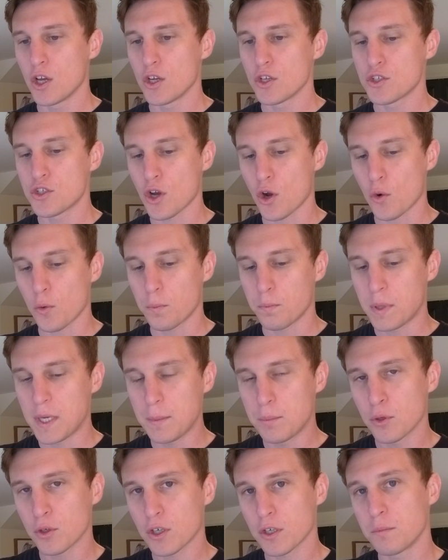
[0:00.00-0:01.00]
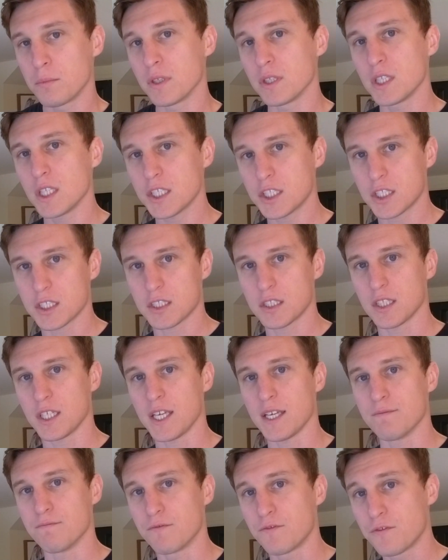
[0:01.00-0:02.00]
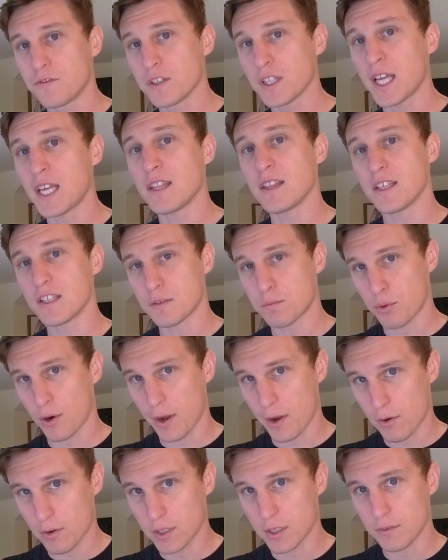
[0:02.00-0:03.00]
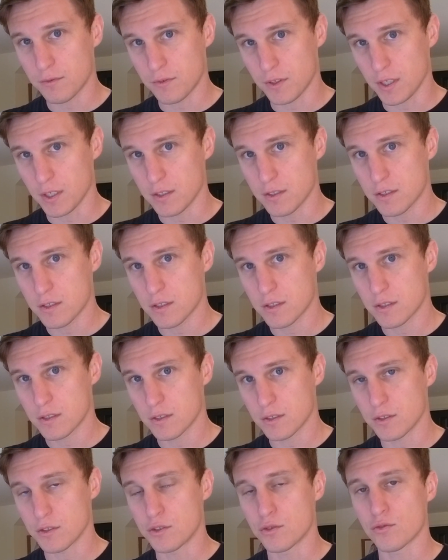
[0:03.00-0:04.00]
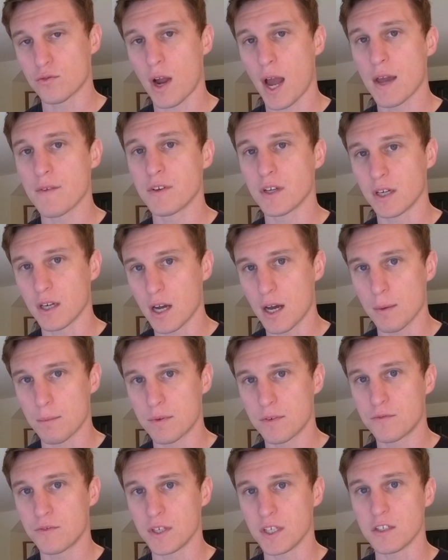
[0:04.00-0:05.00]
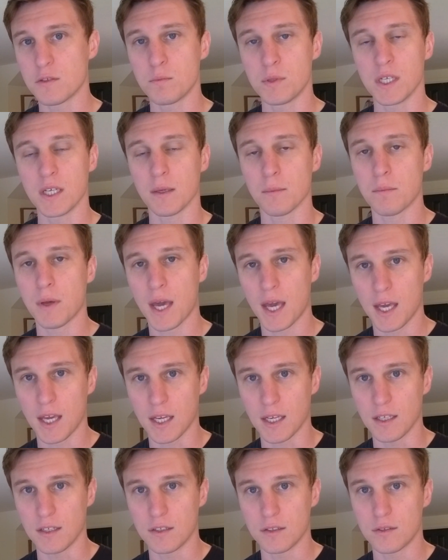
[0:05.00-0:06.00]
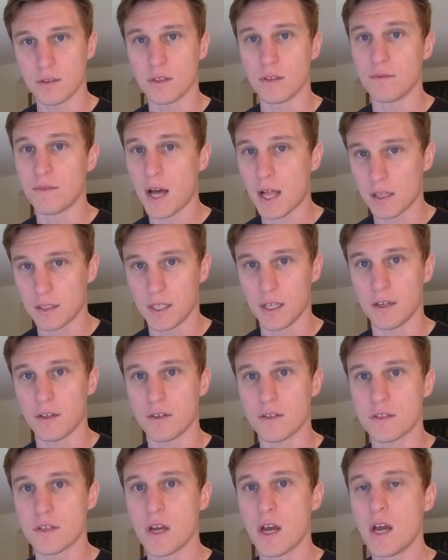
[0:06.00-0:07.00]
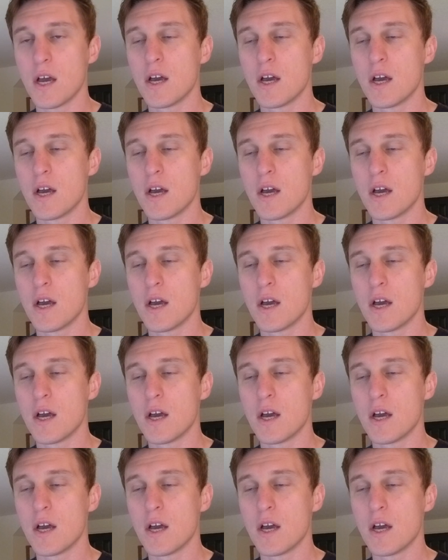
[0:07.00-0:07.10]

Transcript: So people could maliciously inflate these priority fees, driving up fees being paid to the validators.